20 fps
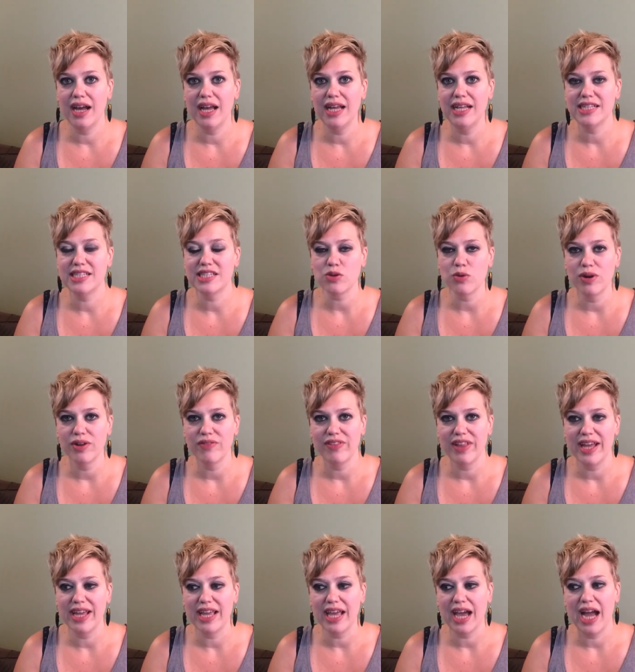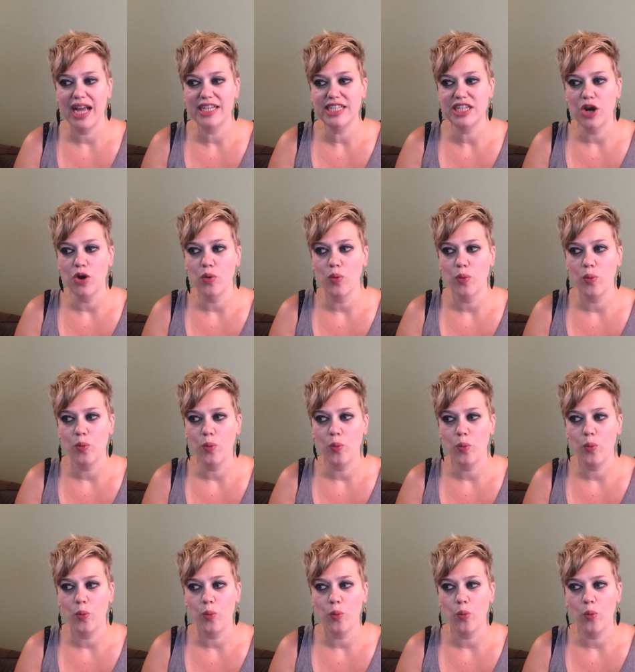it's sort of like I don't
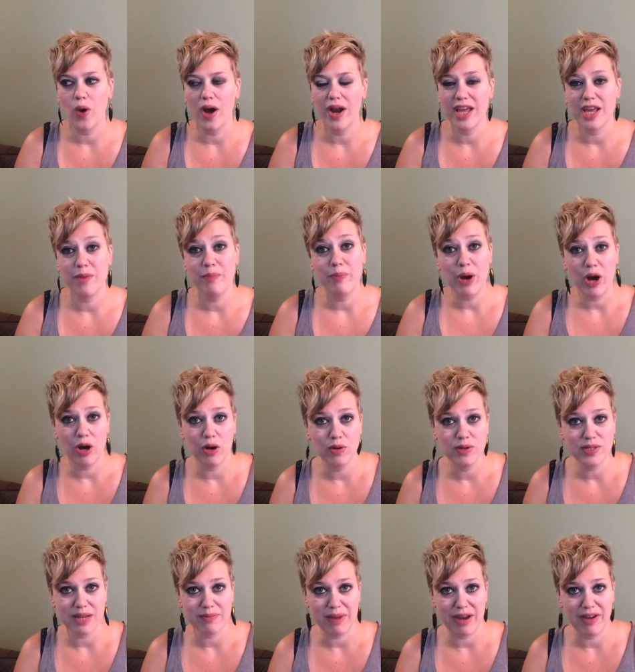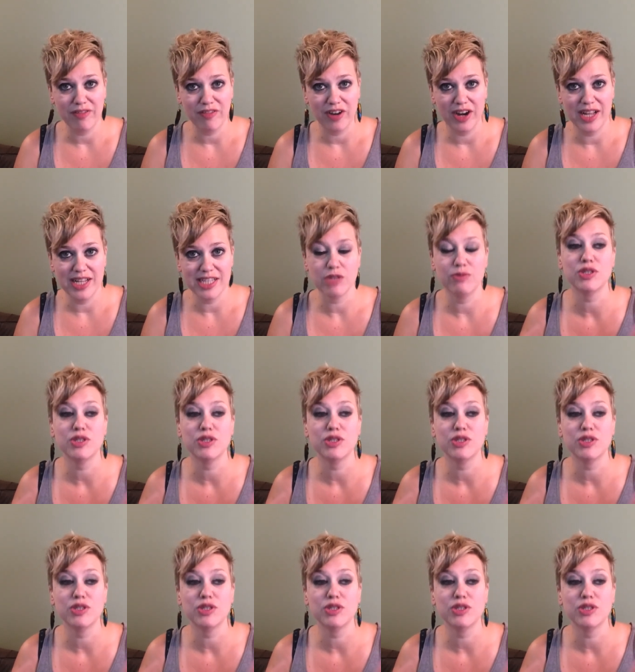want to impose on my friends.